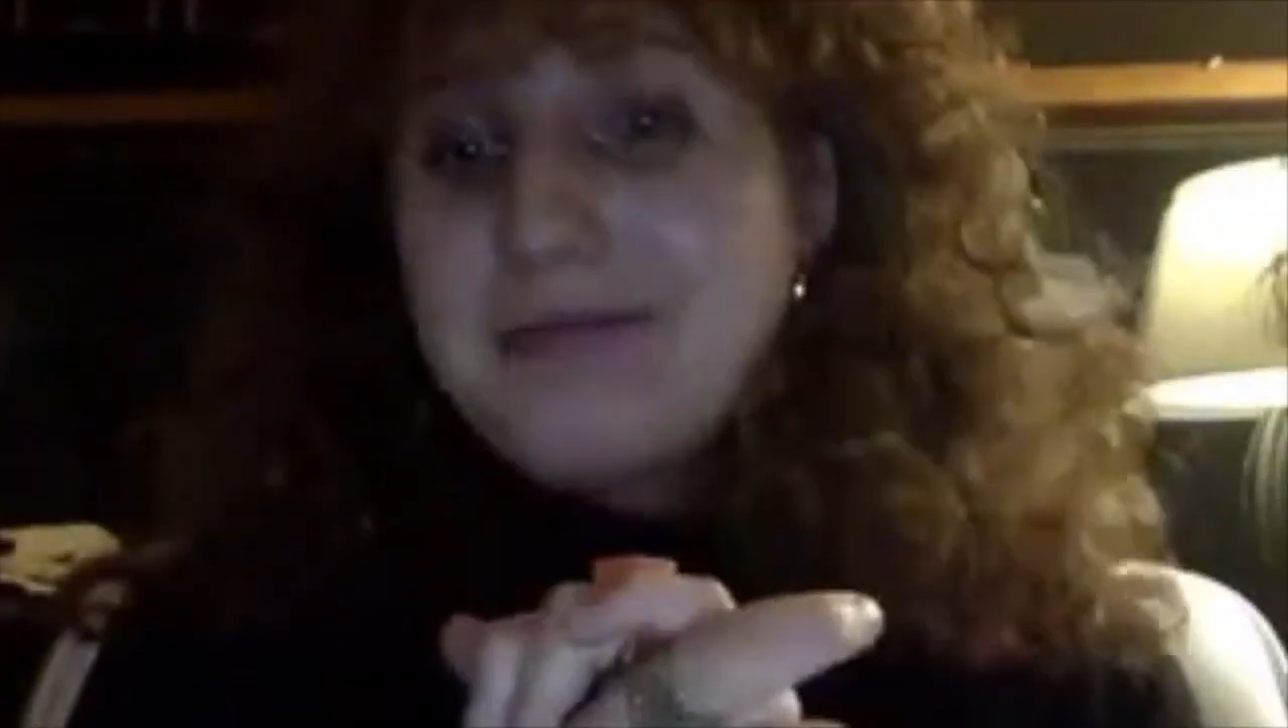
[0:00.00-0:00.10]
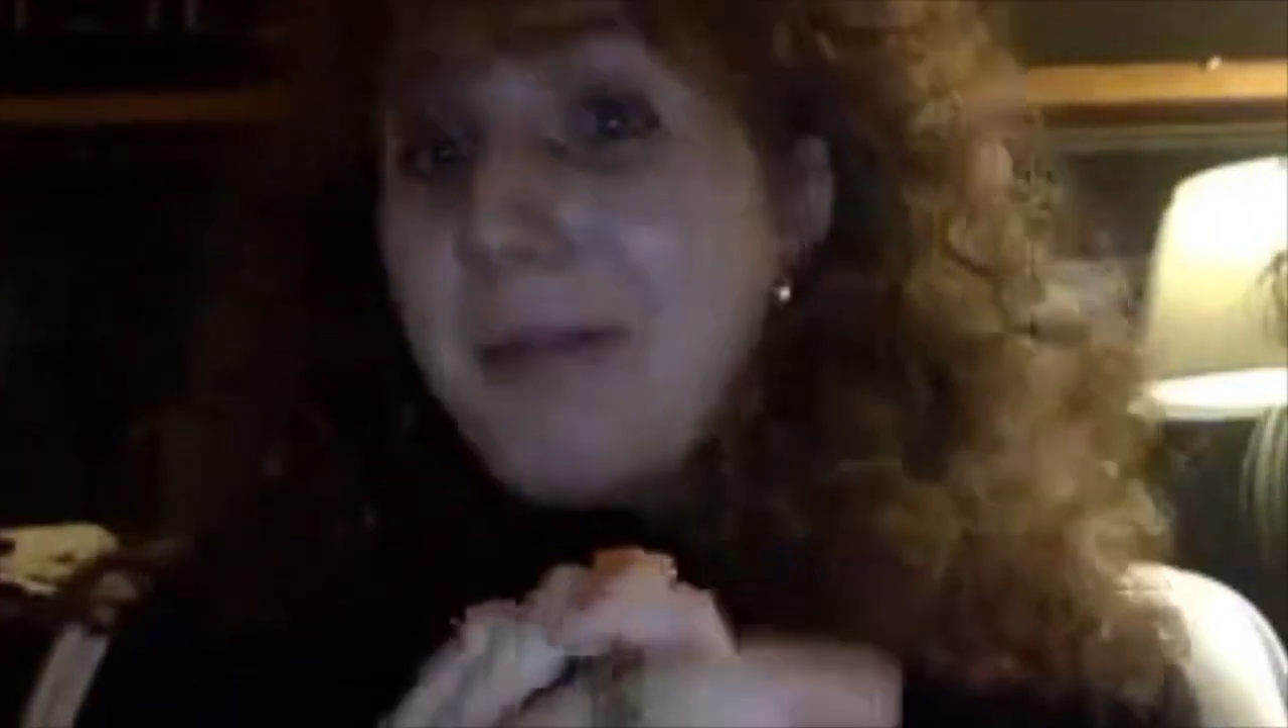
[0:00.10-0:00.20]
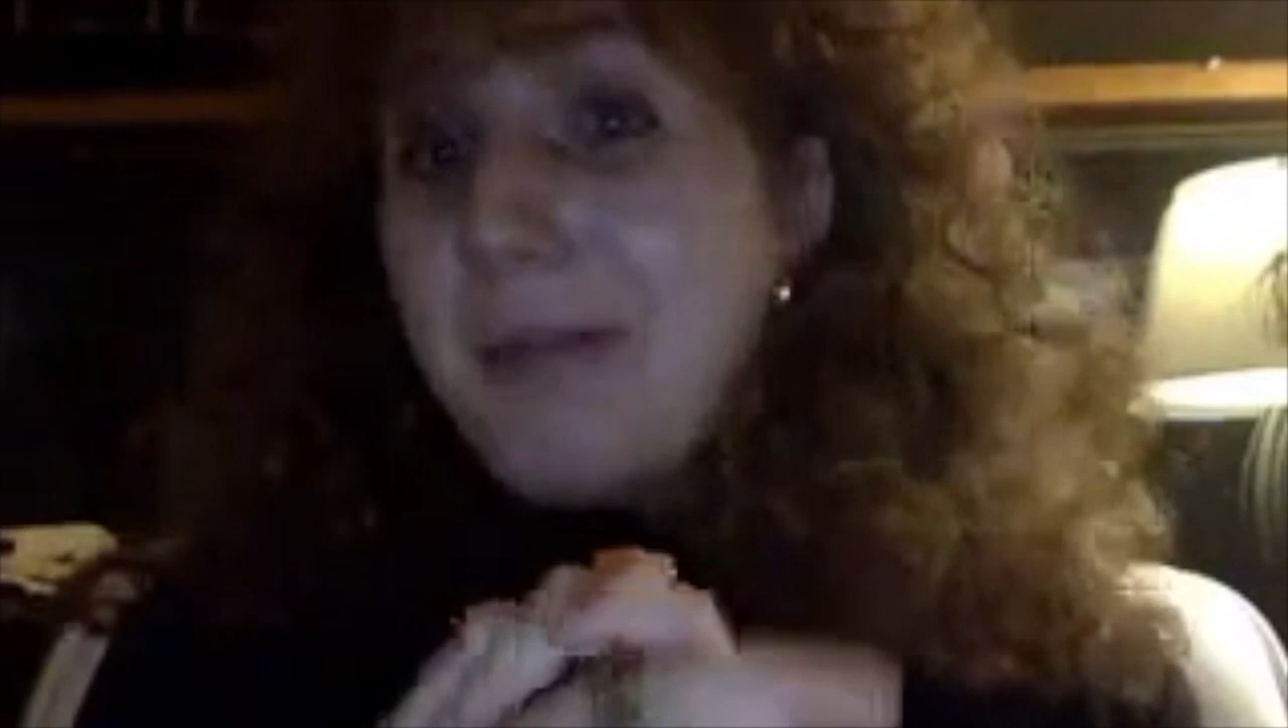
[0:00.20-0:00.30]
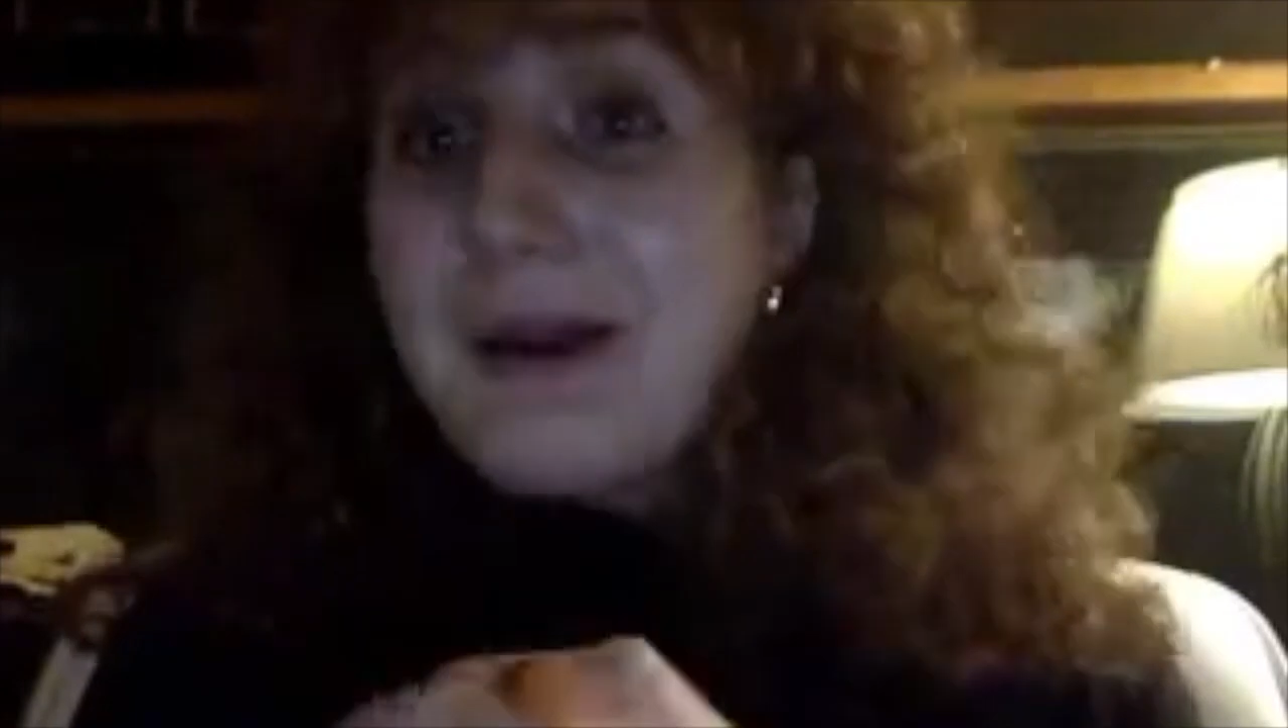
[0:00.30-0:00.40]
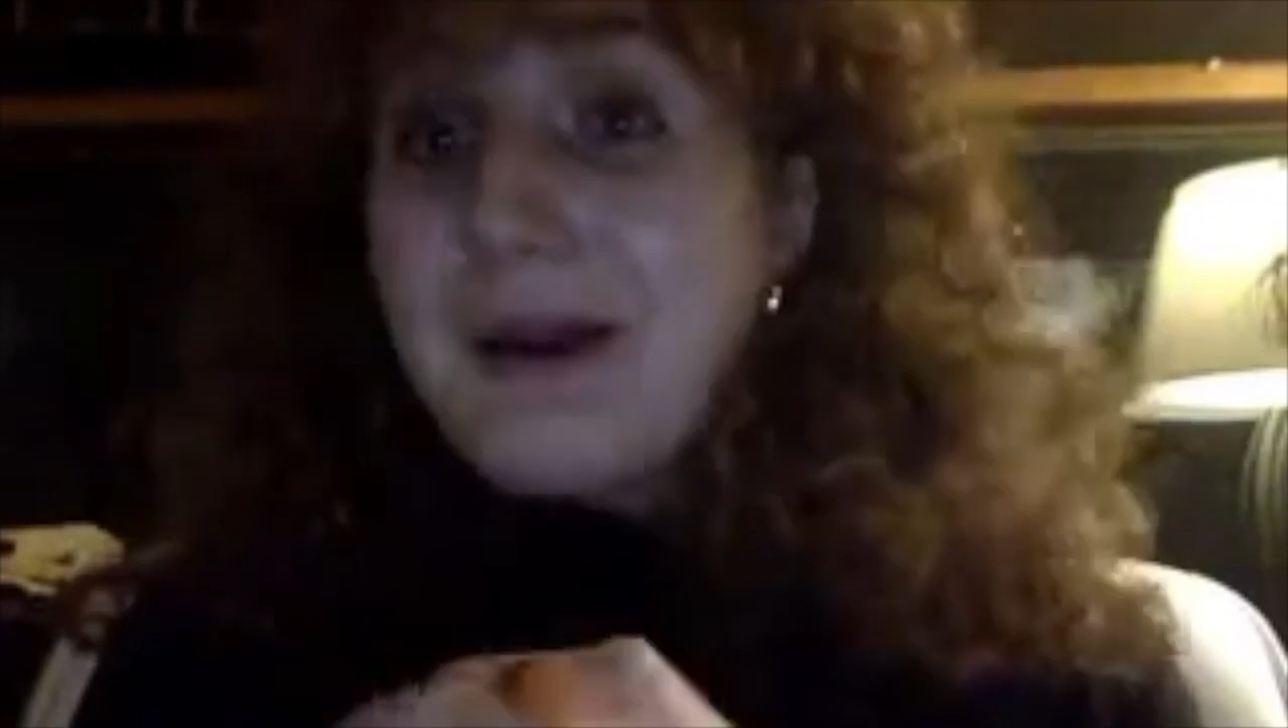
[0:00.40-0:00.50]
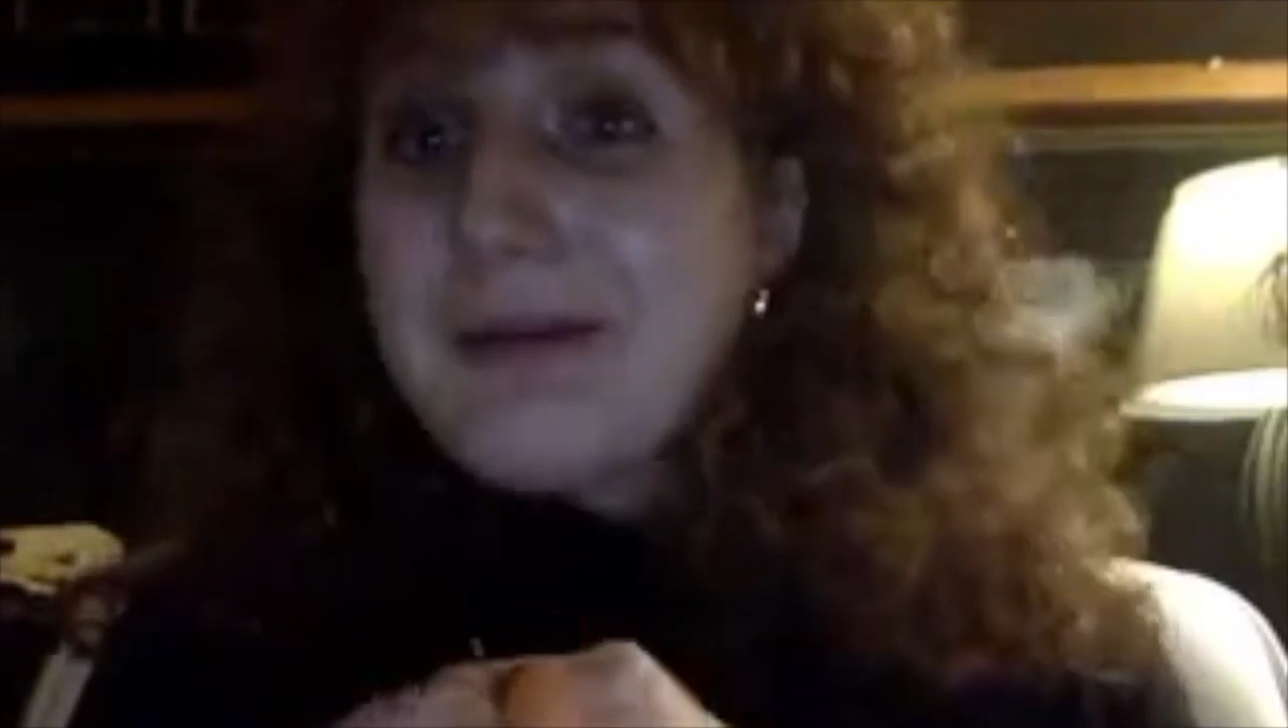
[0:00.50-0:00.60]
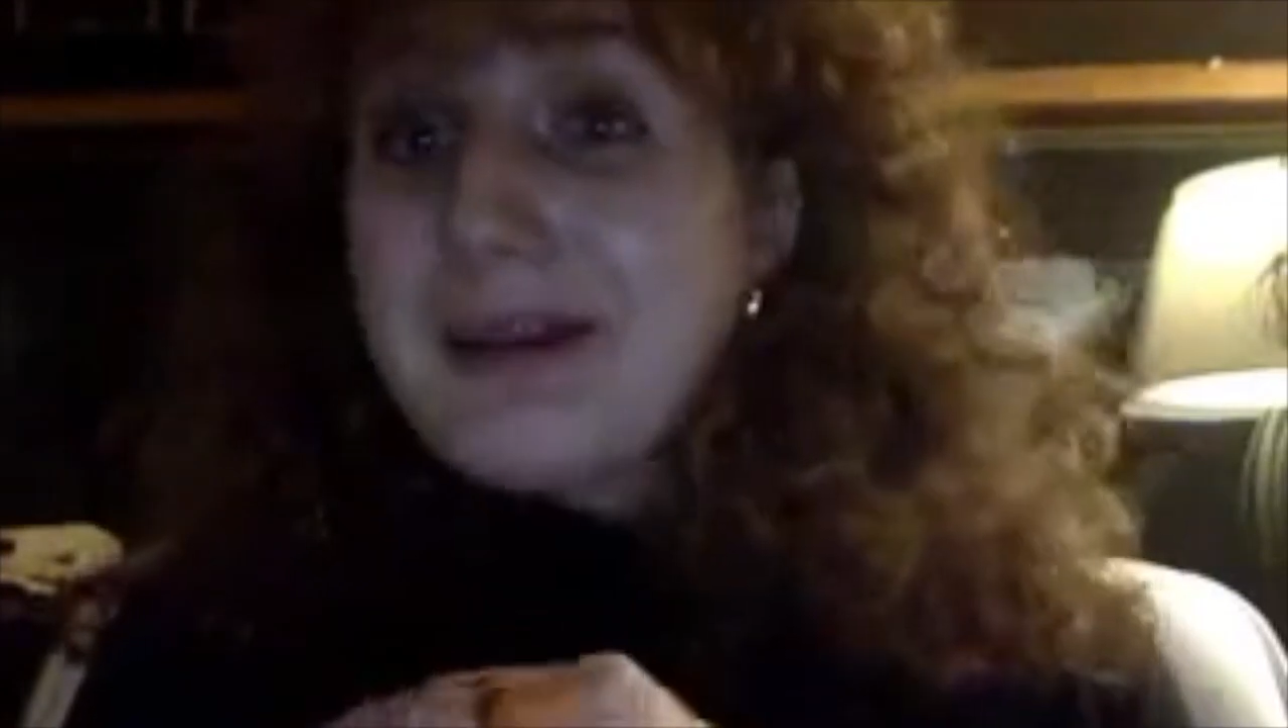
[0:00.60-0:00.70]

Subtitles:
I mean,